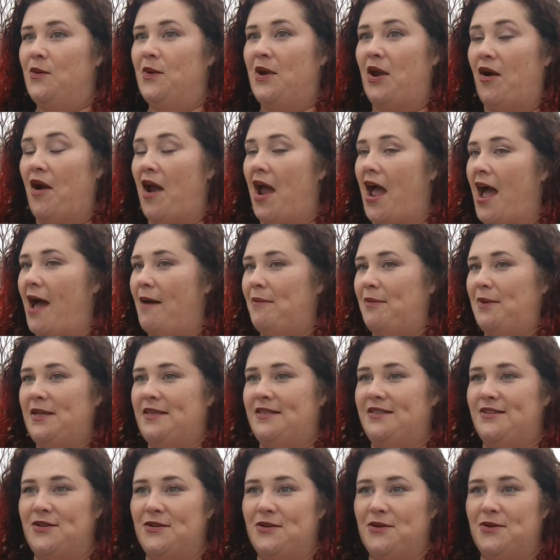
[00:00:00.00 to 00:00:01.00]
we are
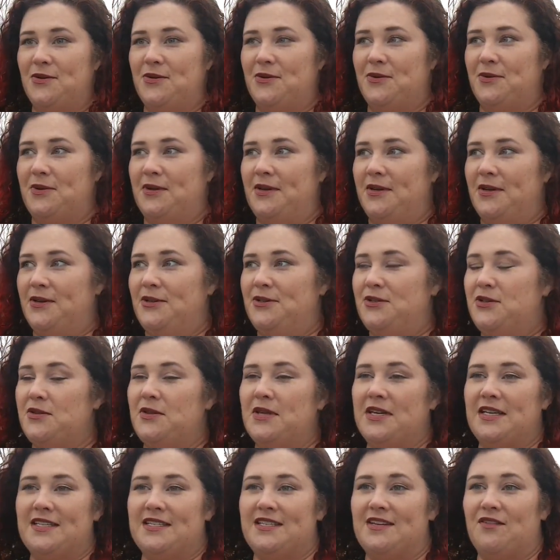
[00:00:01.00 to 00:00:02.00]
happy to
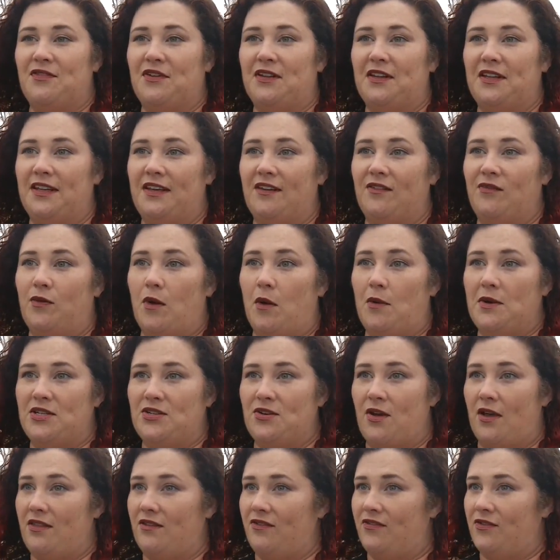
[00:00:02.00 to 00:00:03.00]
do things differently if what we
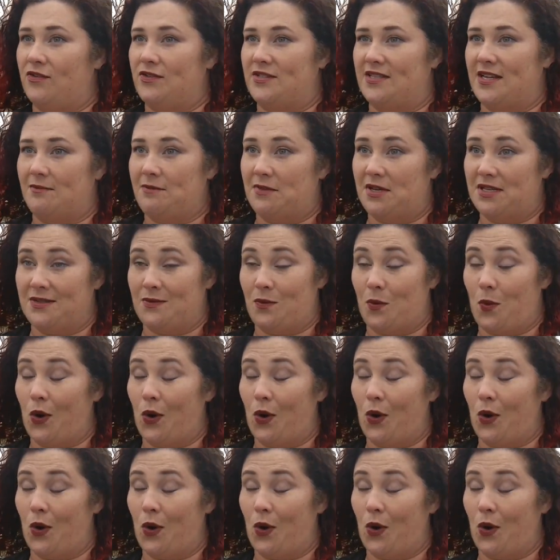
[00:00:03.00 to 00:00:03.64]
try the first time doesn't